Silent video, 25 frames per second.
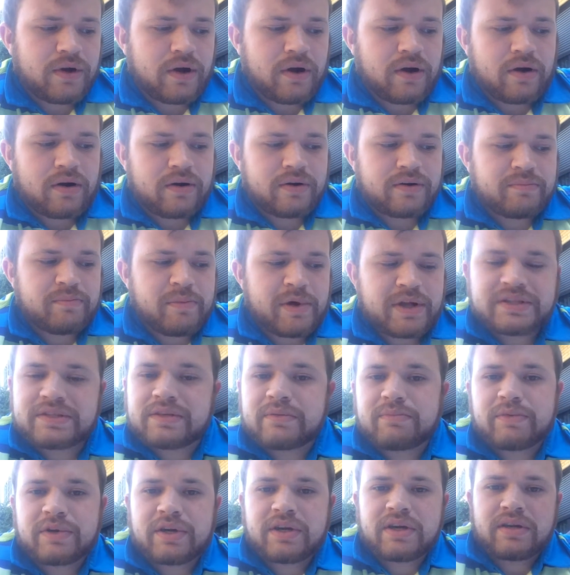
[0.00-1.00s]
aren't meant
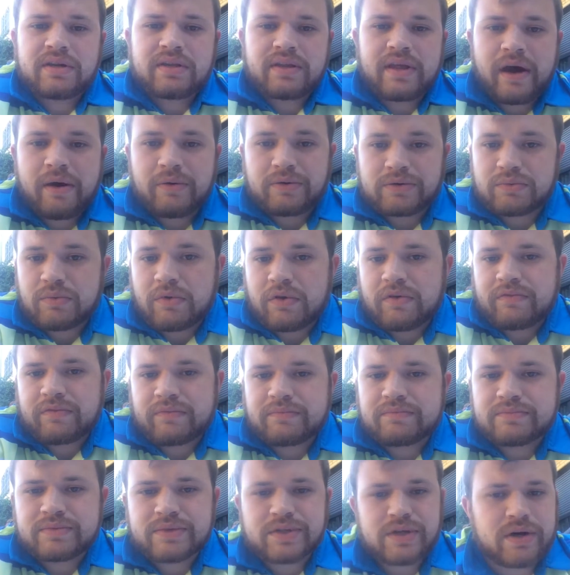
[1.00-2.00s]
to be, and that was one of
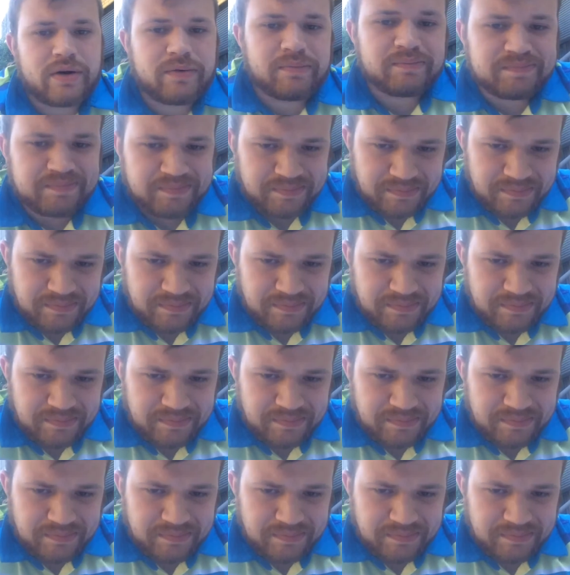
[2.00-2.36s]
them. So